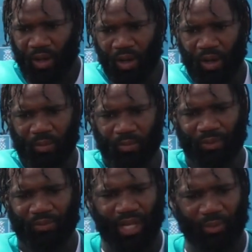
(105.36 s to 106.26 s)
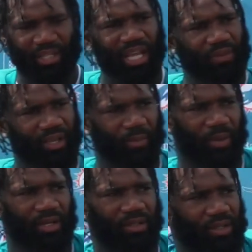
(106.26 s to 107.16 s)
Um, I feel like we definitely get
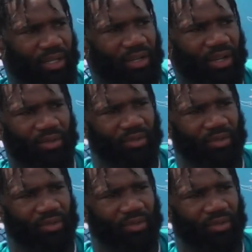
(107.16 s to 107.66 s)
better. You know,